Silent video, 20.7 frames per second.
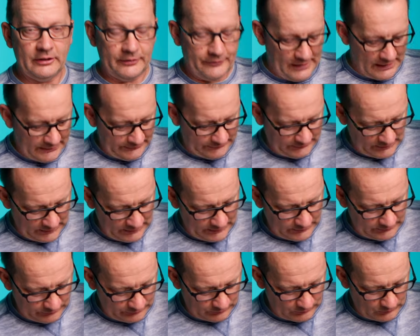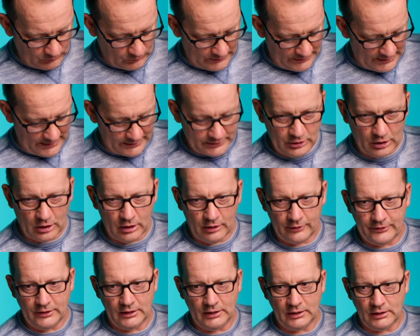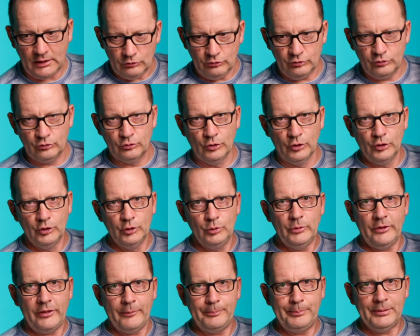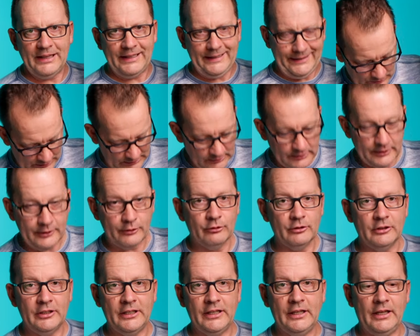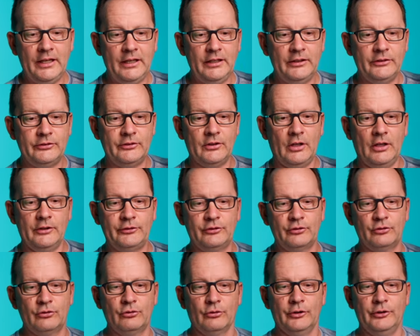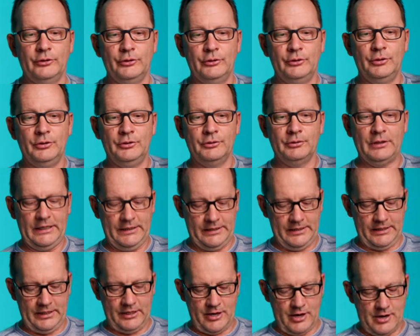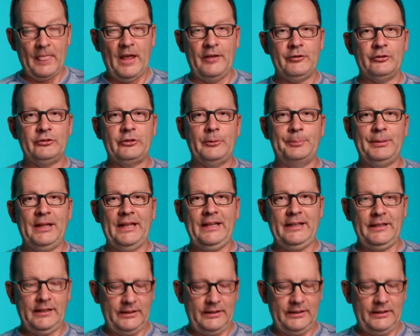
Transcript: device is what I call the screw with a plate. It literally is a screw right here, and there's a plate